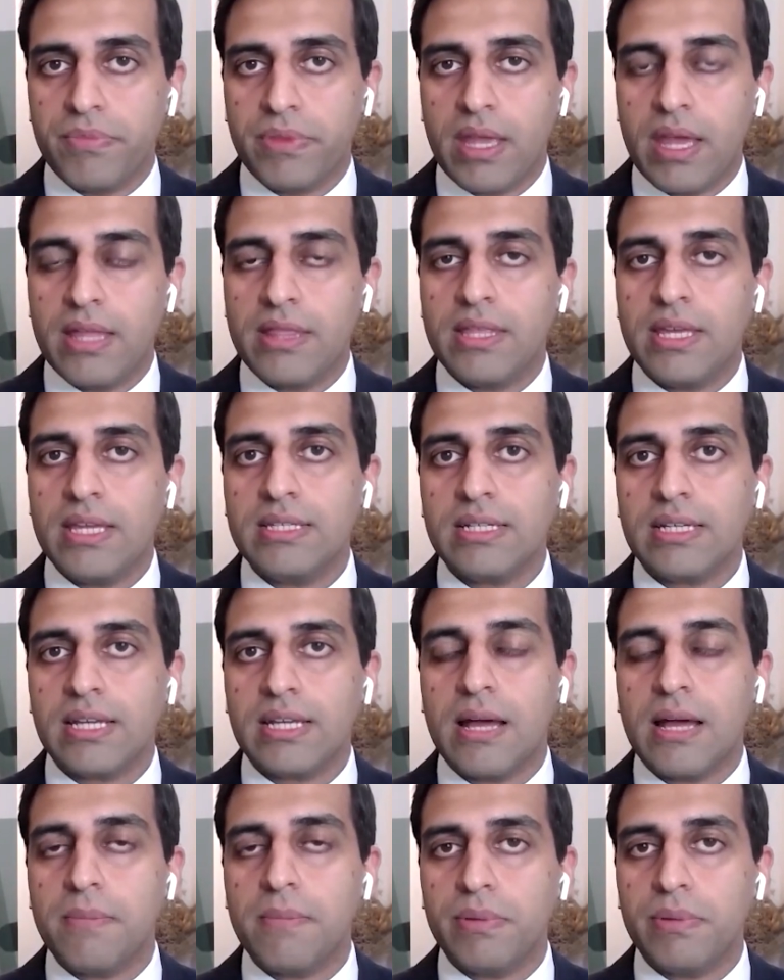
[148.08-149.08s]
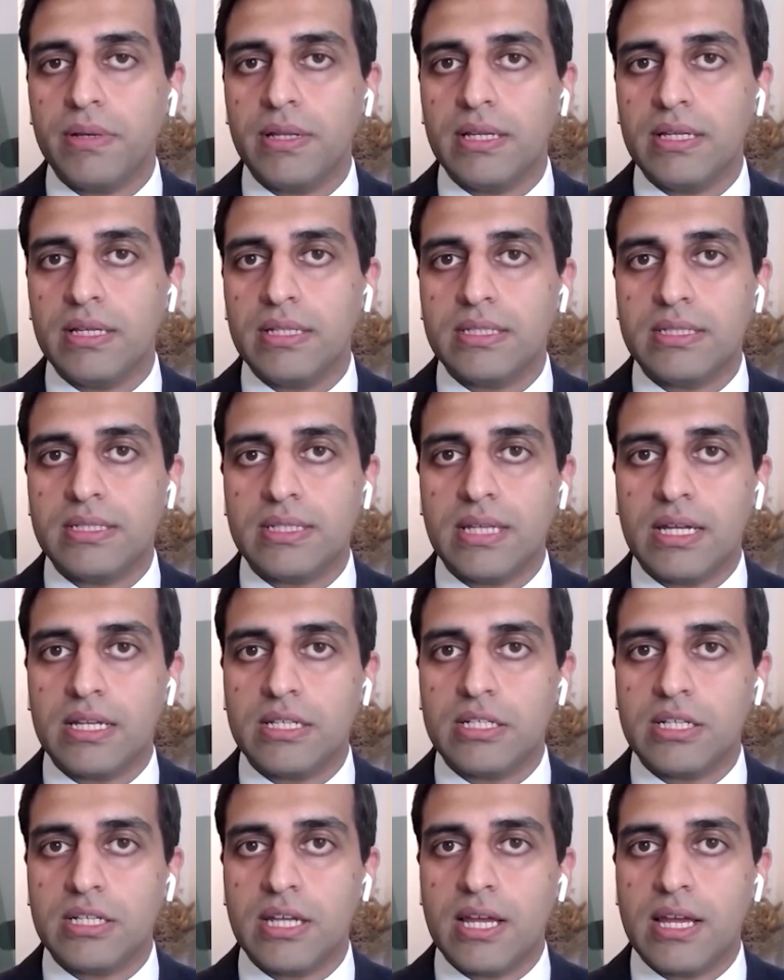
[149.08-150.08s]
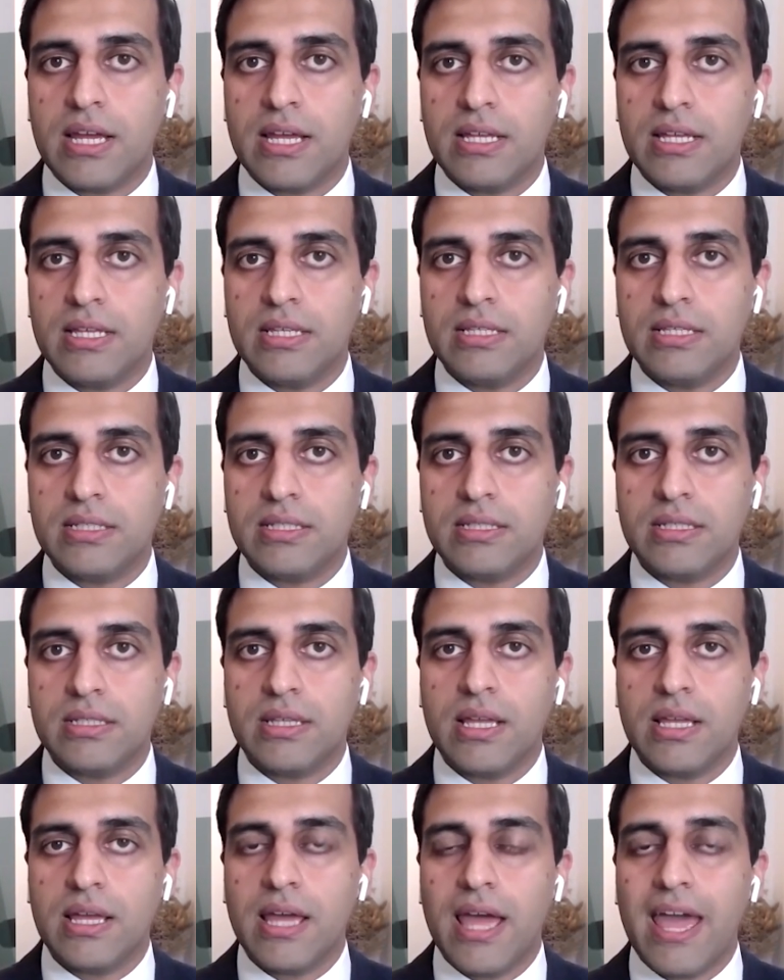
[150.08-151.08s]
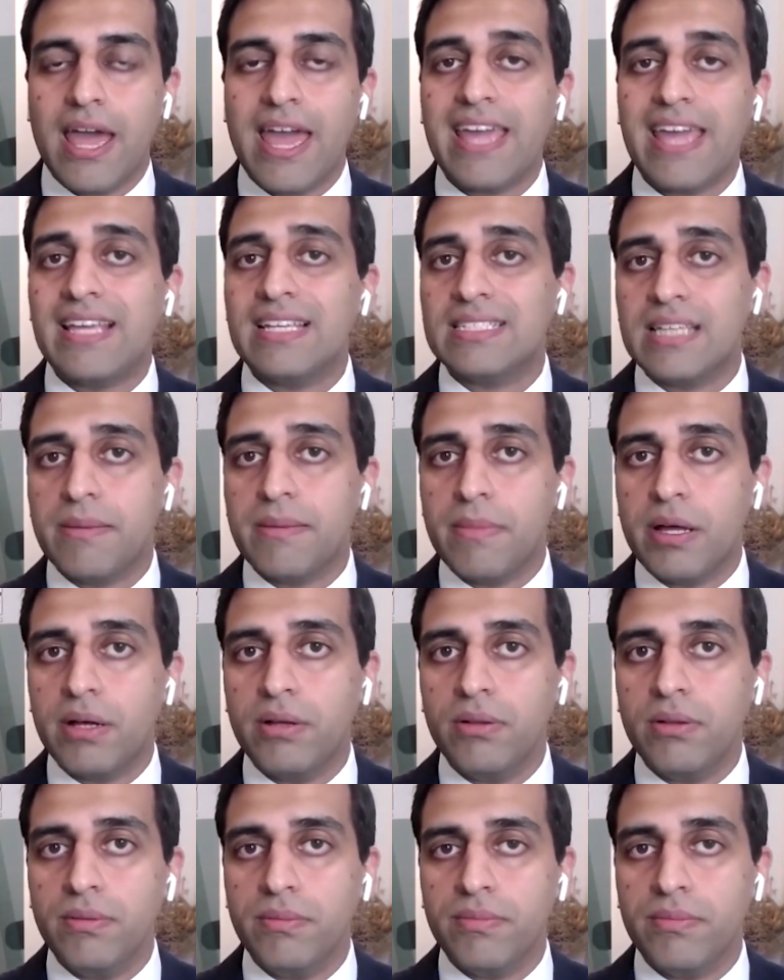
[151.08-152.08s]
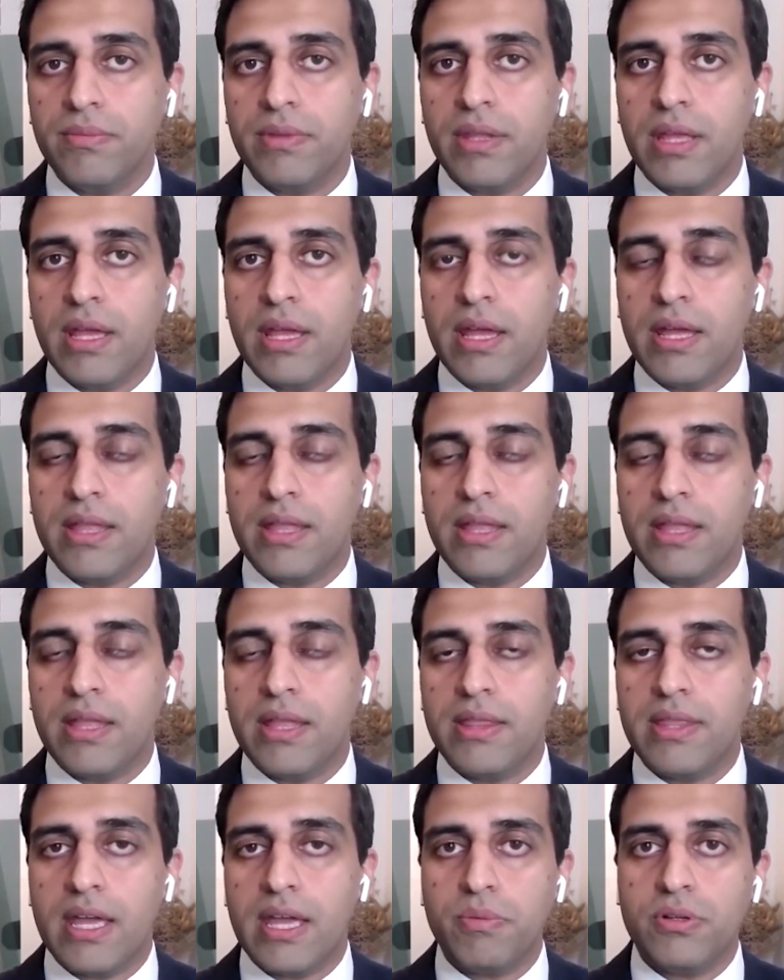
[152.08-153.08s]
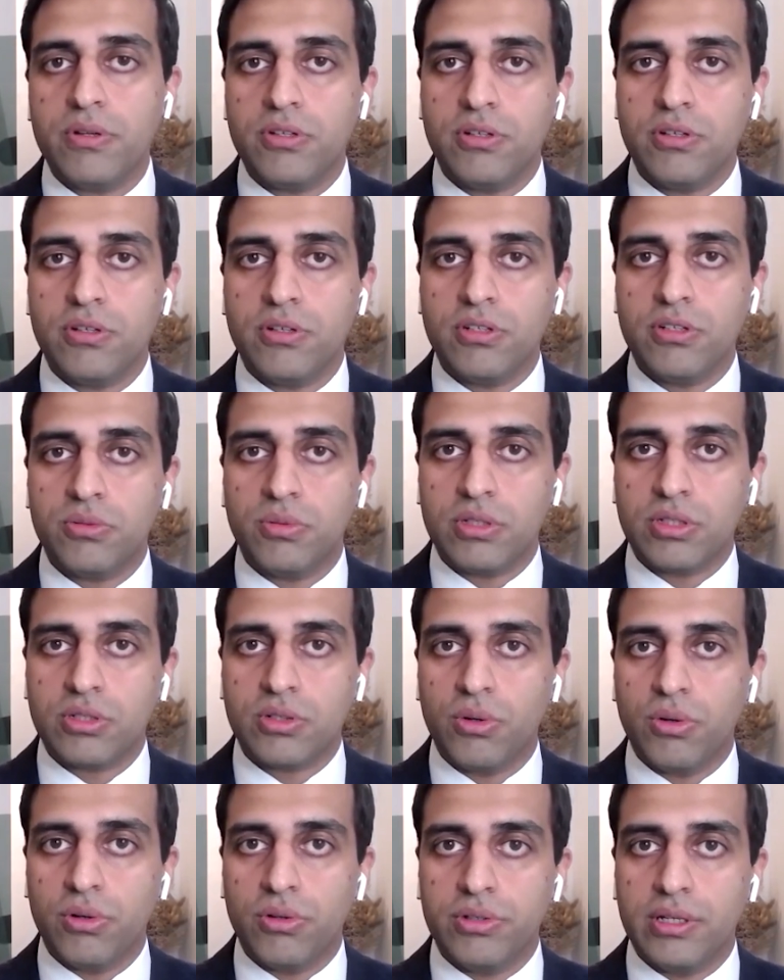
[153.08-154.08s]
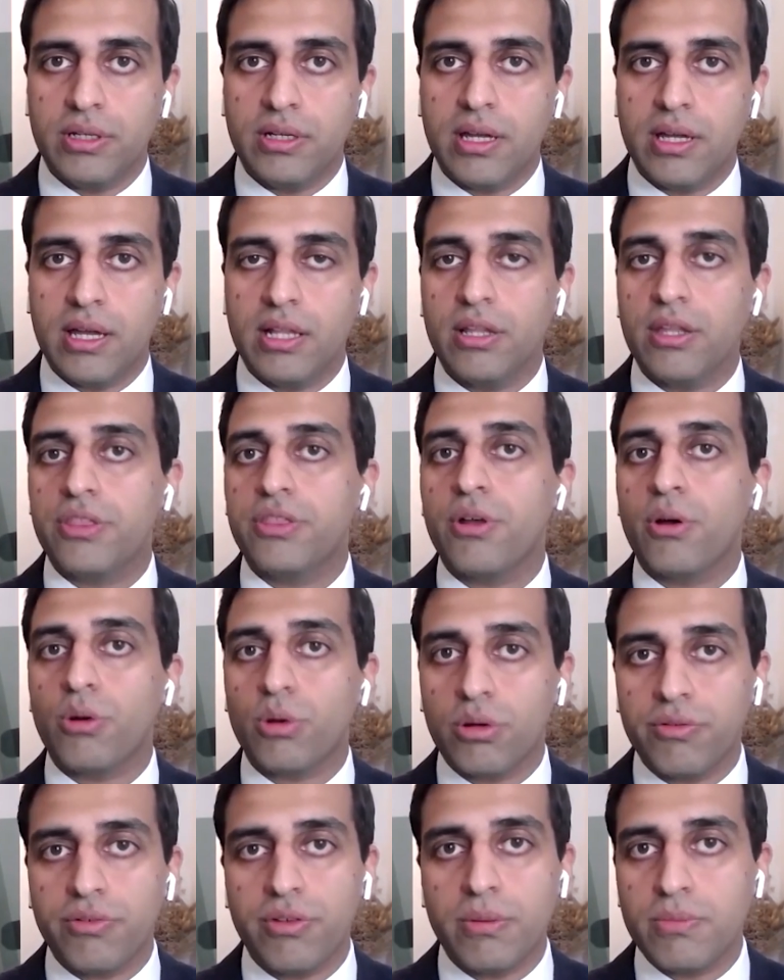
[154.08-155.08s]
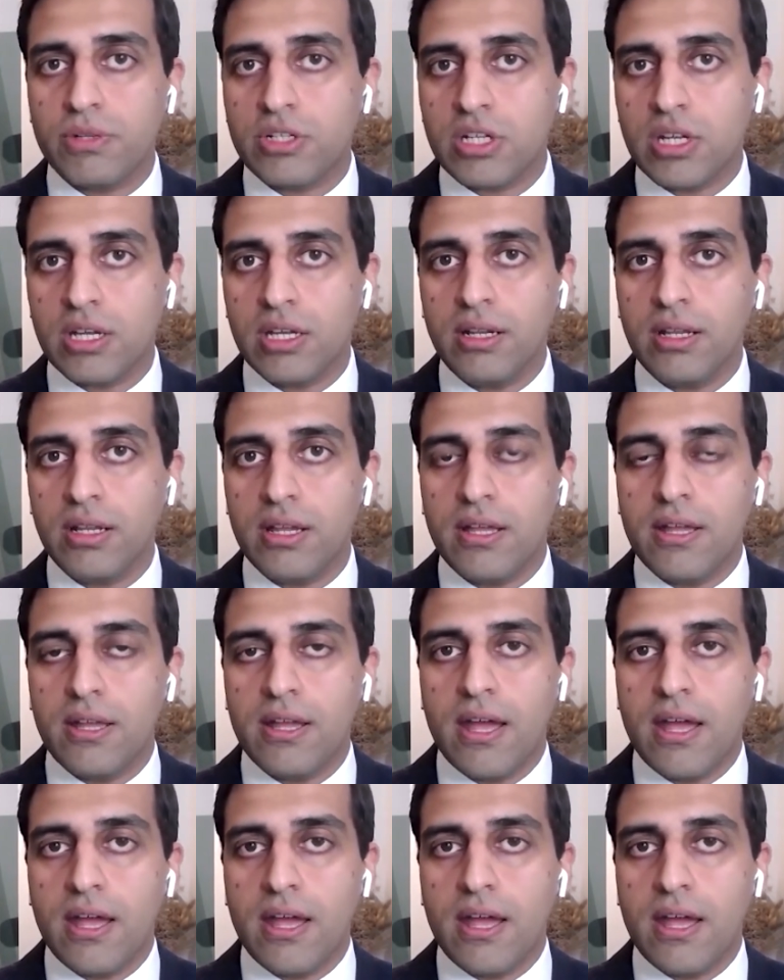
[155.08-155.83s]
And these are companies such as Asml, and they produce what's called a lithography machine.